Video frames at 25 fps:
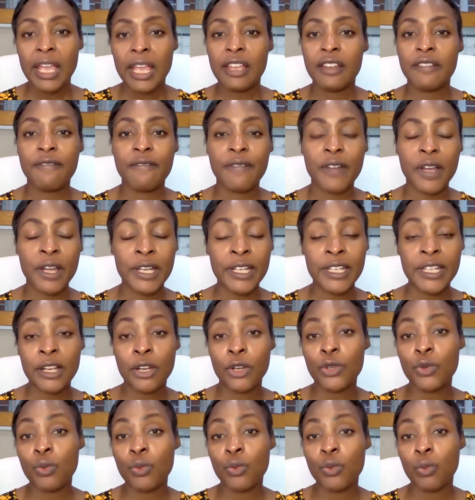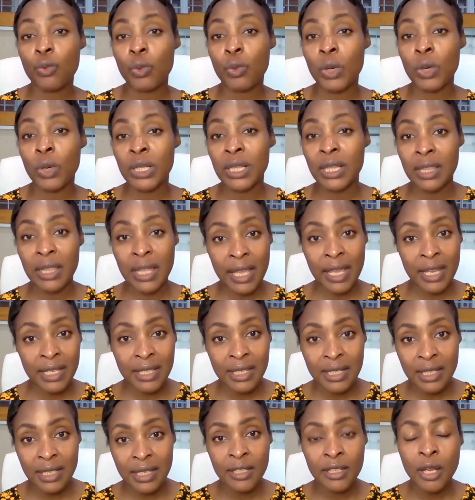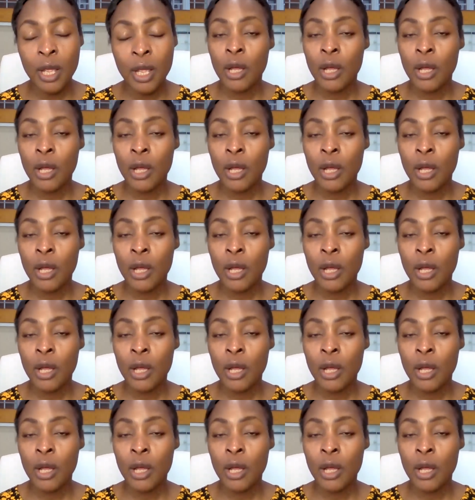and find out what they did,